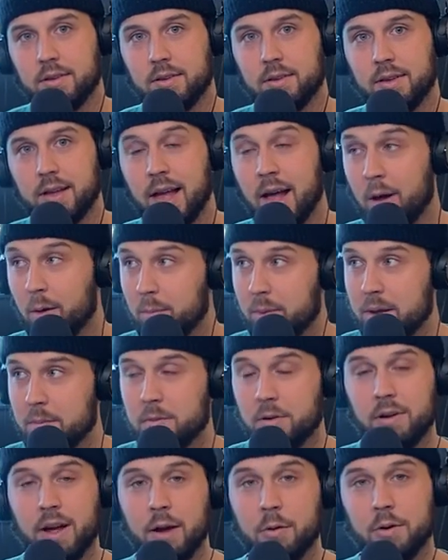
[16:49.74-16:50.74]
Help
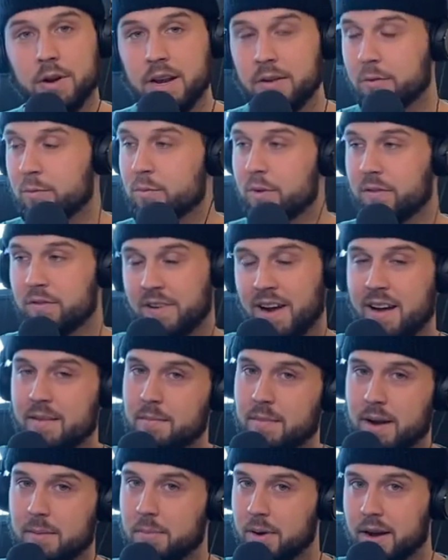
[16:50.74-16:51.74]
people? I wouldn't even revive
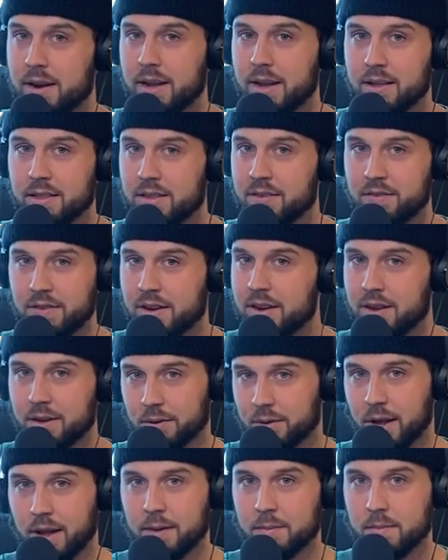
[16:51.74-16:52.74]
my buddy in the
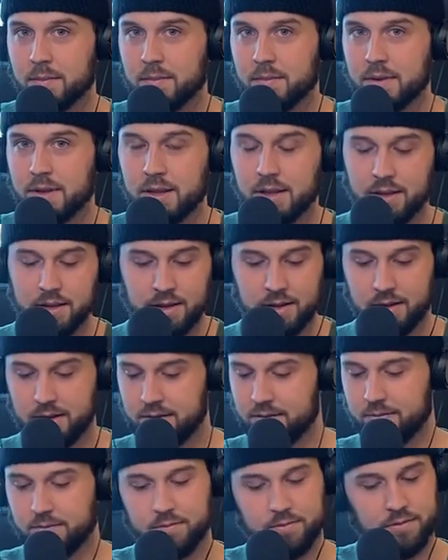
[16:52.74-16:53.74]
video game.
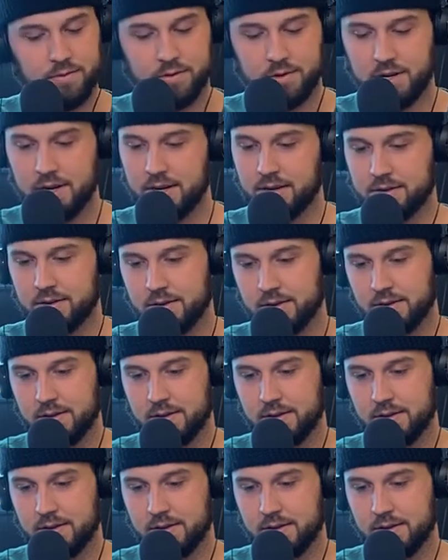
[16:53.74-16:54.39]
Jeez.